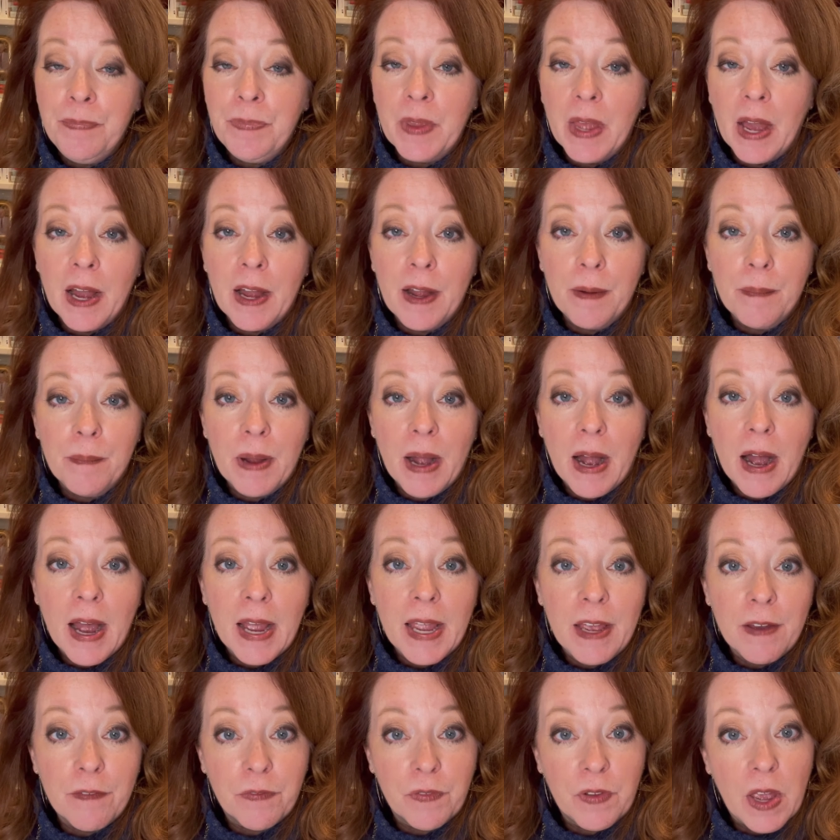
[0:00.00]
I
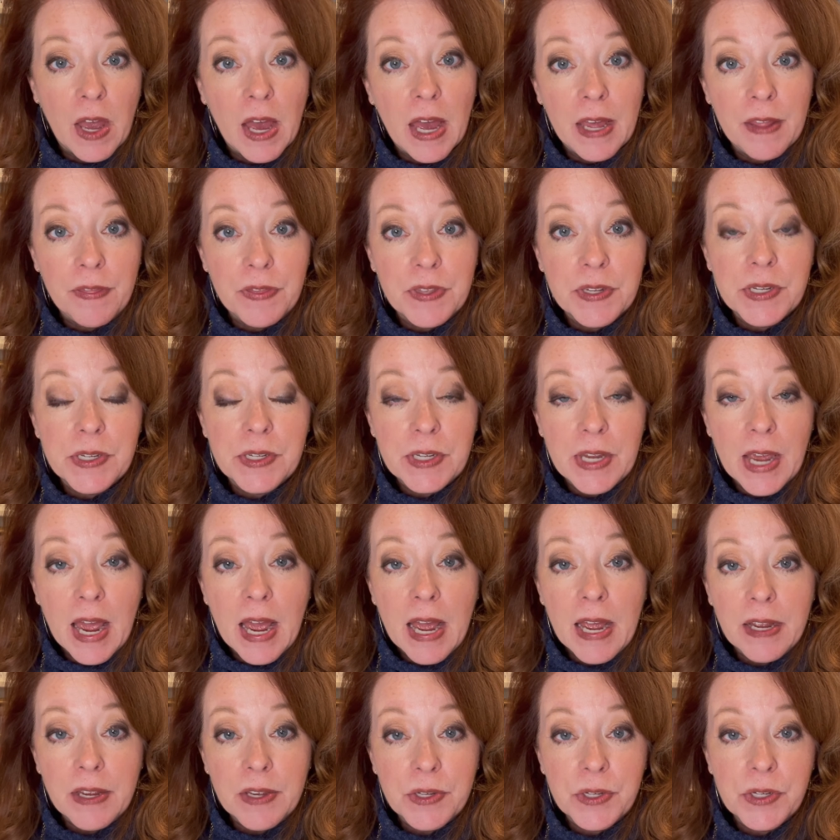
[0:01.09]
have cut the
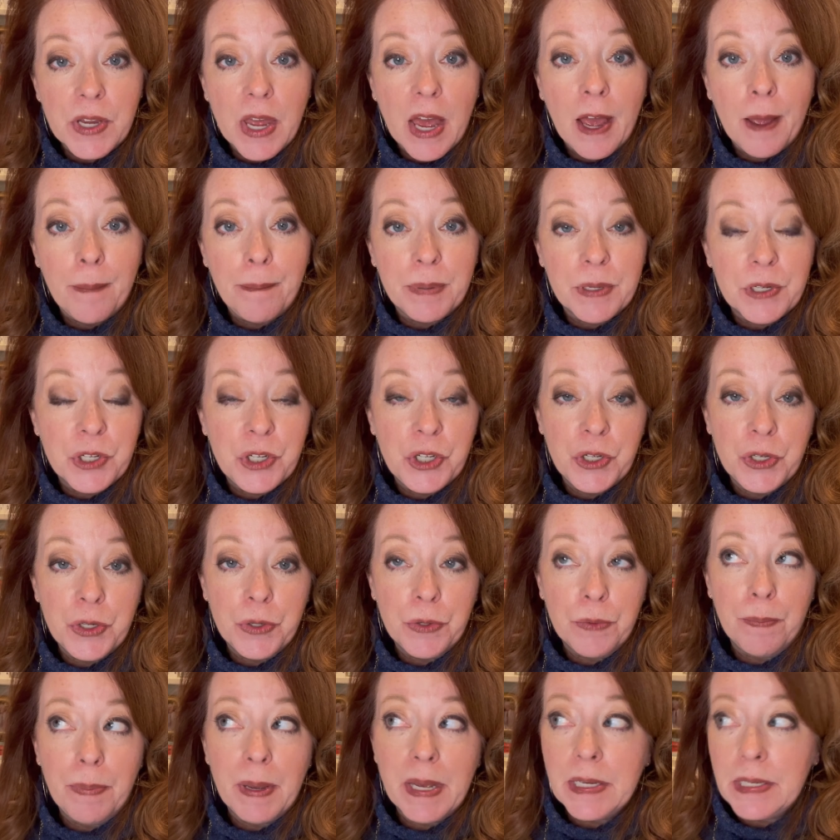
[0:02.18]
sacks up into
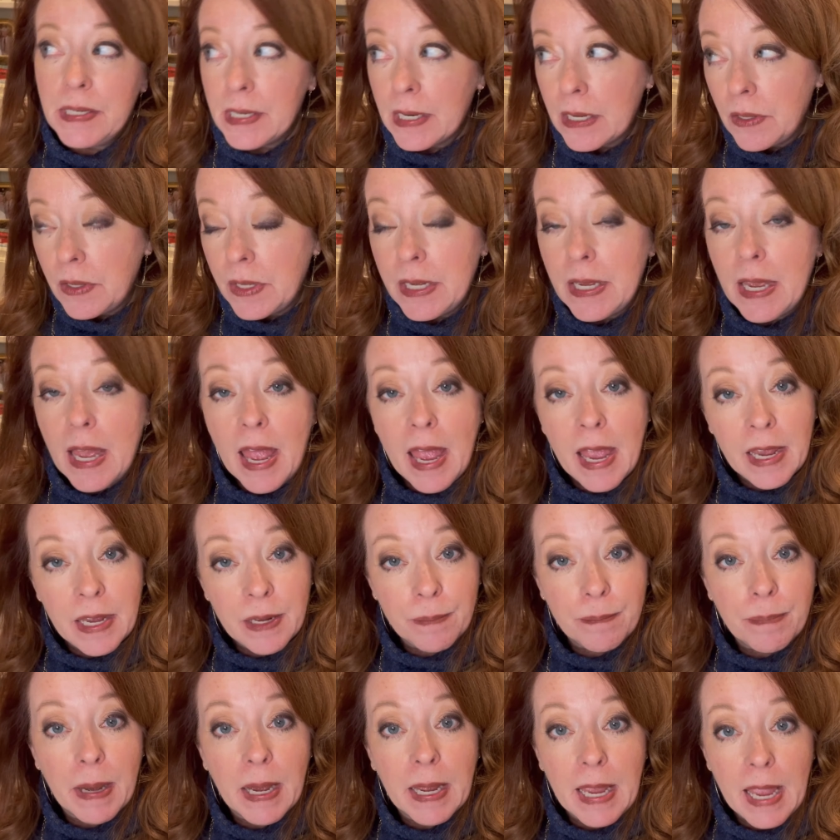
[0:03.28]
basically
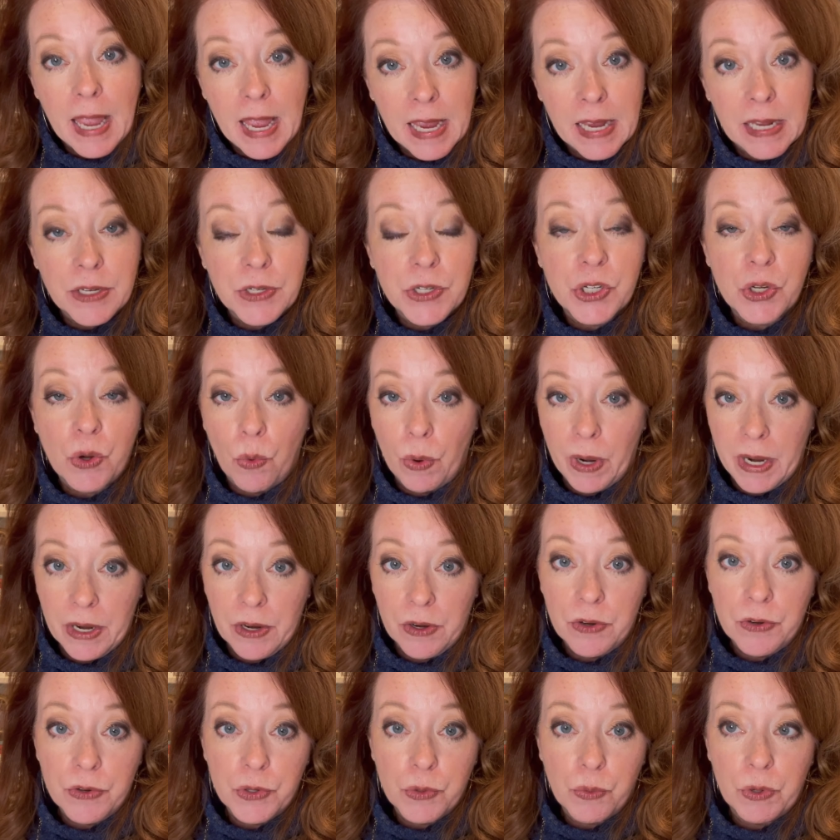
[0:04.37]
8x8
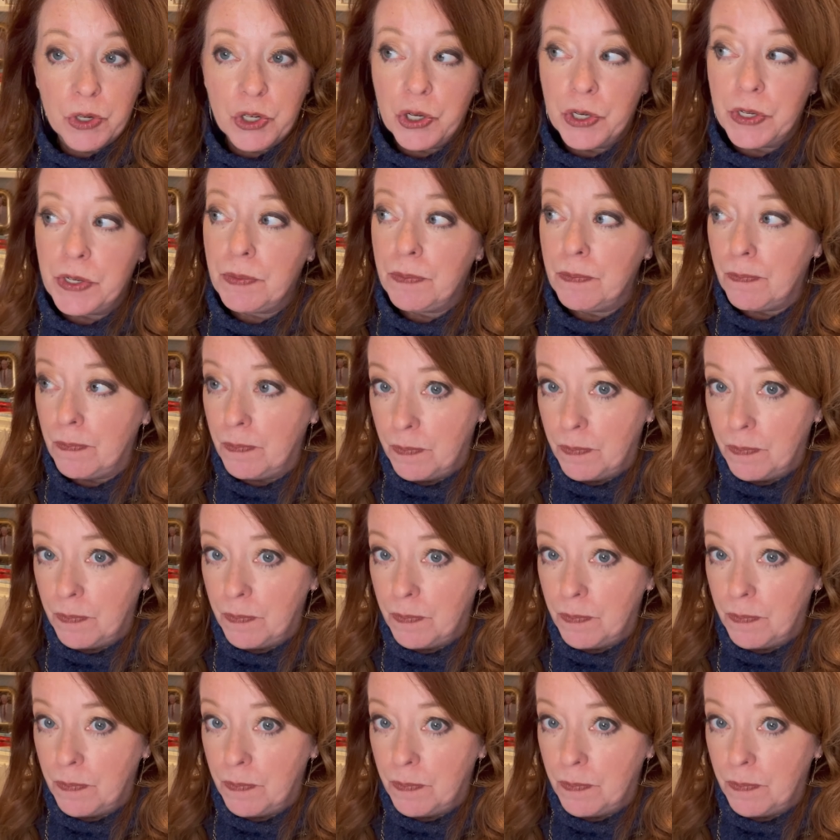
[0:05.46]
squares, which is